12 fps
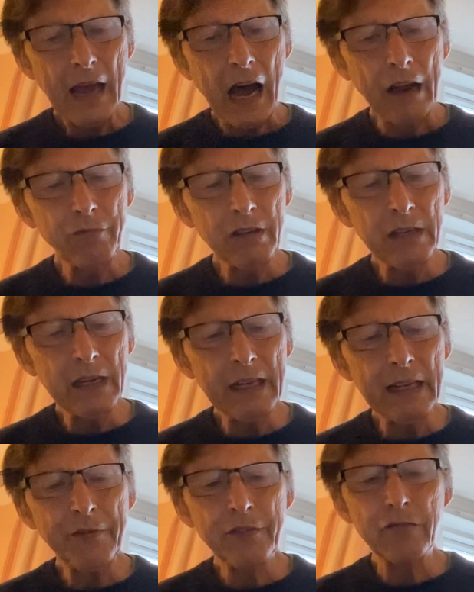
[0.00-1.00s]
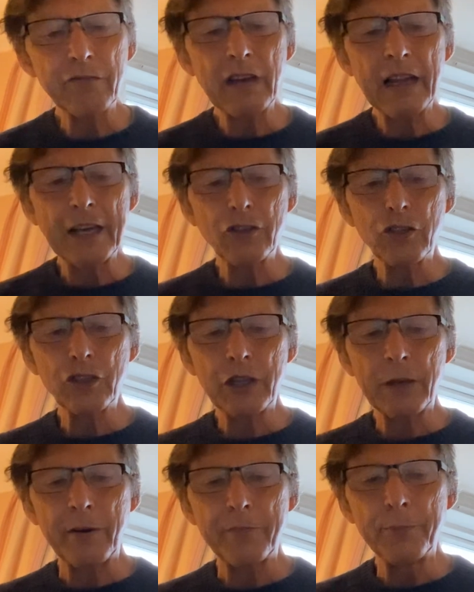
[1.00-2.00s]
and relieves the
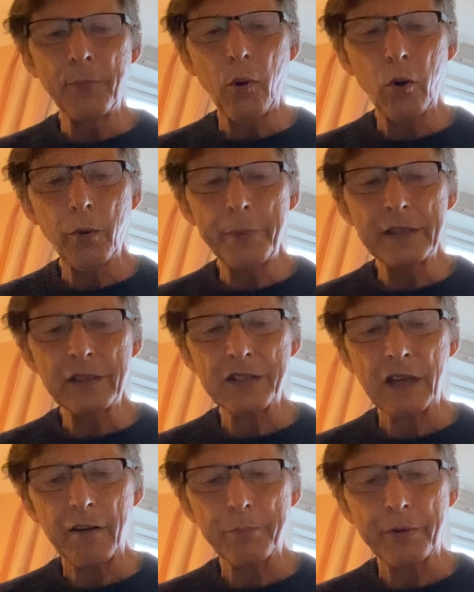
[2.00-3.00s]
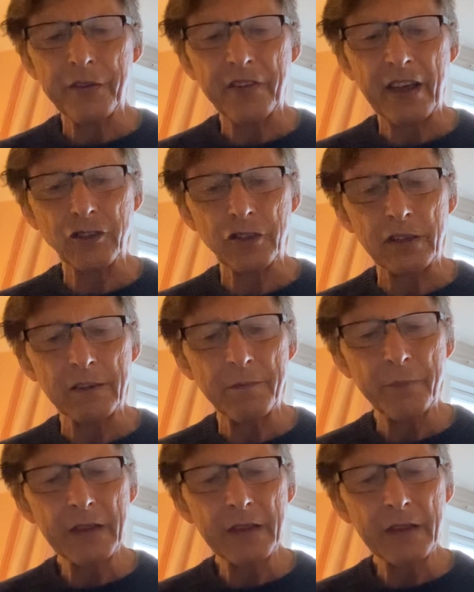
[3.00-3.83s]
relationship of morbid self-possession,